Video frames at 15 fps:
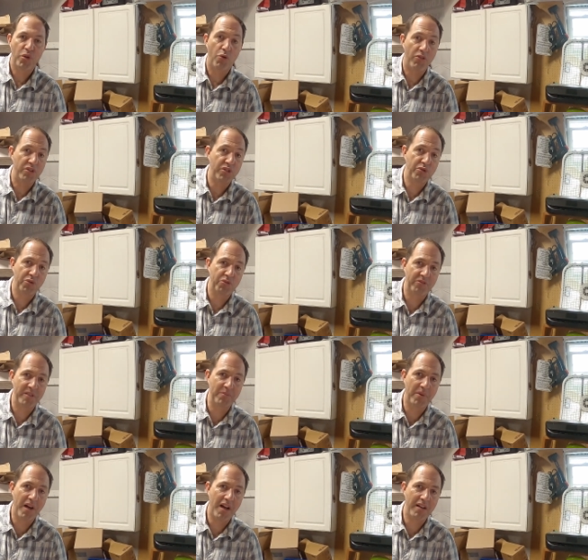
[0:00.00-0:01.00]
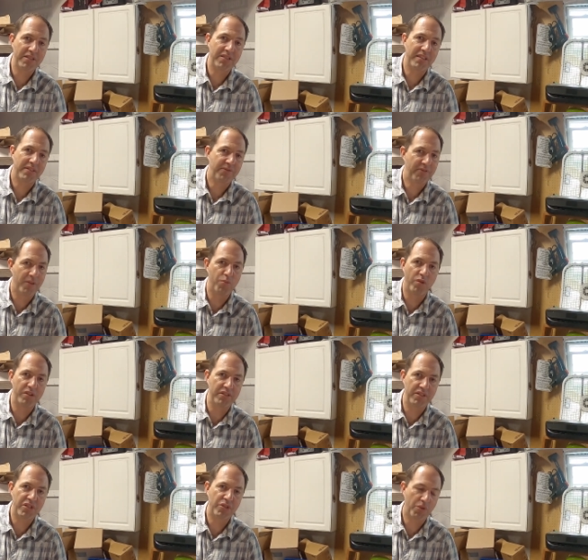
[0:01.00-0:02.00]
or a jewelry box from one
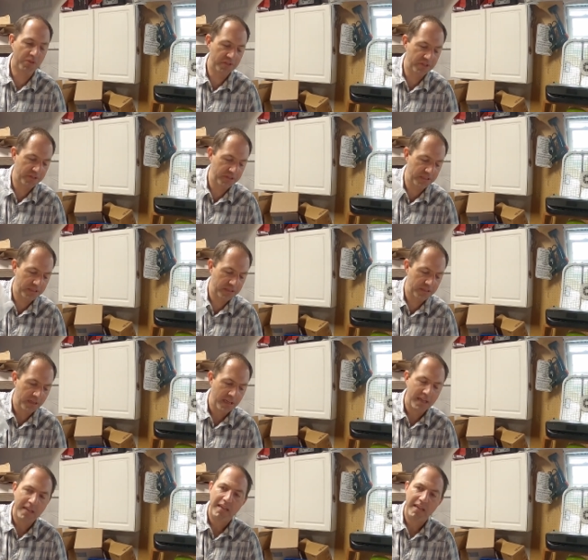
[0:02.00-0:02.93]
of the storage units.